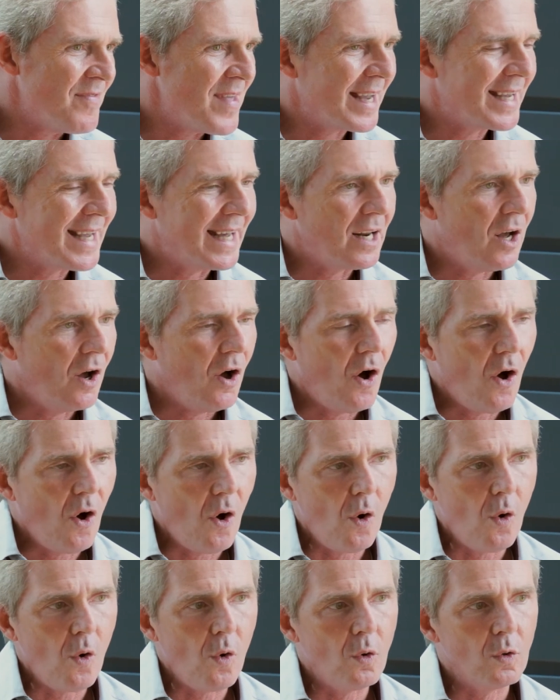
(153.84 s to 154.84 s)
and then get a
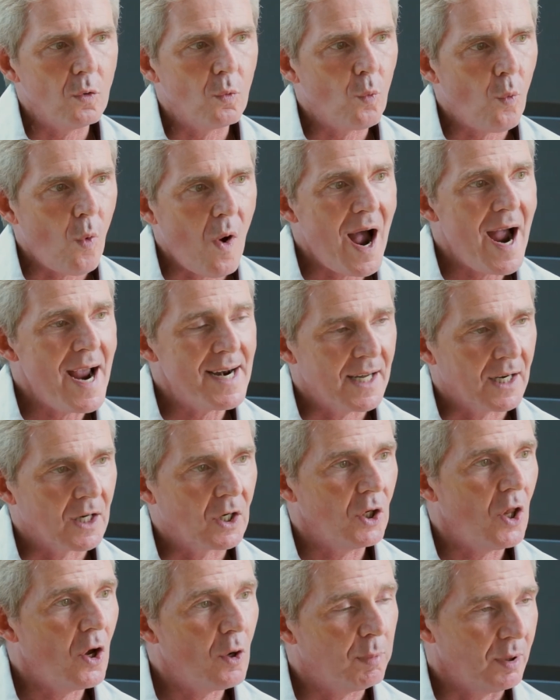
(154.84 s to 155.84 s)
whole wider
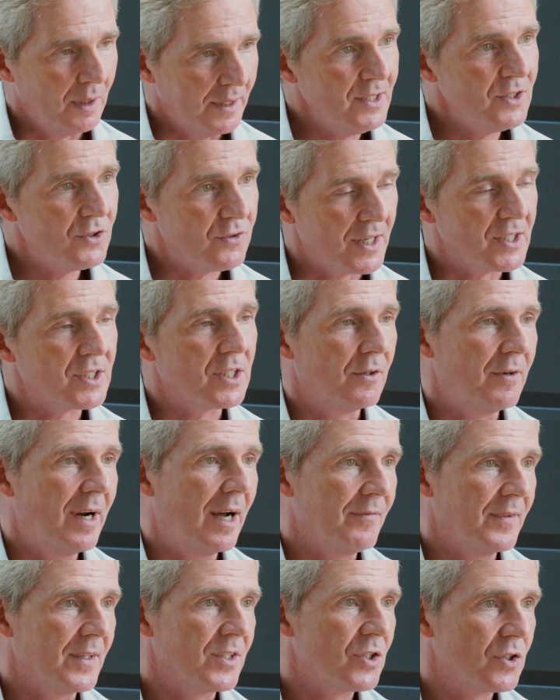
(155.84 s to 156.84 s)
global interest
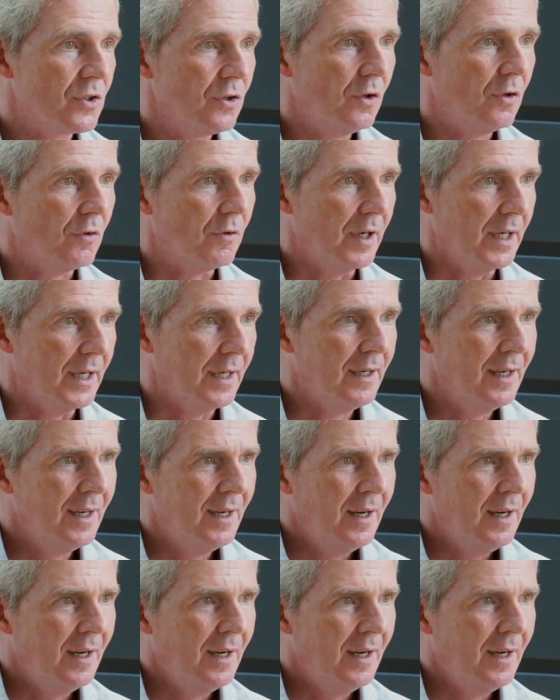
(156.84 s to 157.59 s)
around this story